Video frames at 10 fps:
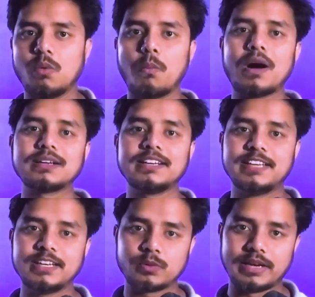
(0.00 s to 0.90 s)
What I
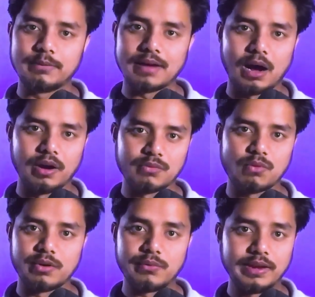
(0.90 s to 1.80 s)
did to give away
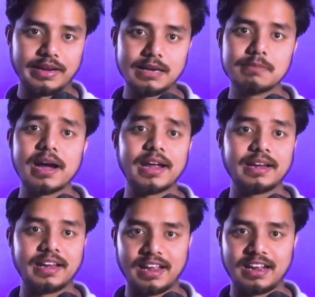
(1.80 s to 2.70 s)
for free in my
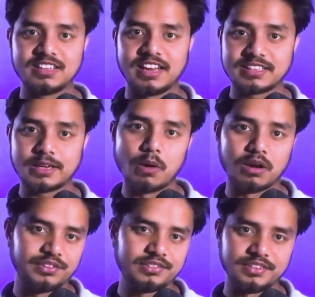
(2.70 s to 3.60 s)
exact keyword
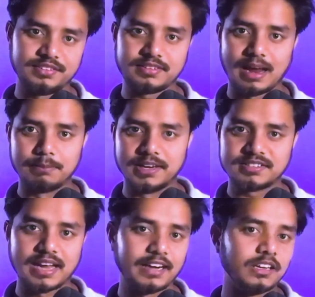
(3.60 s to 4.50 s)
research templates
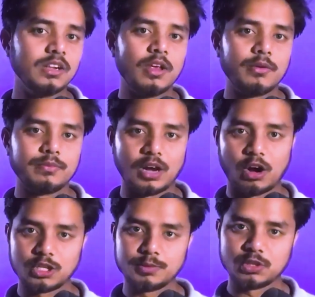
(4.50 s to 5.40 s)
and the
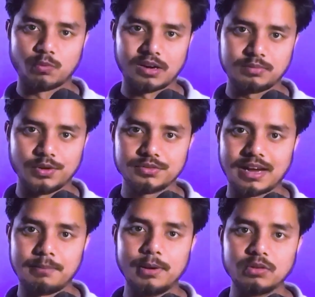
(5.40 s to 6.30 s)
automation workflows
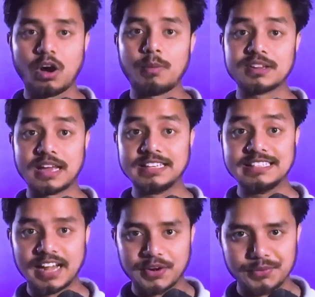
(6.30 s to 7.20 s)
I built over the
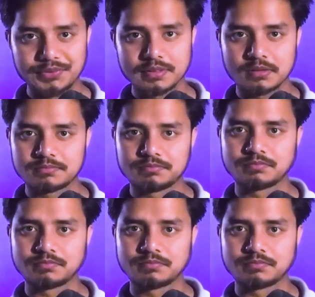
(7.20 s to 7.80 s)
years.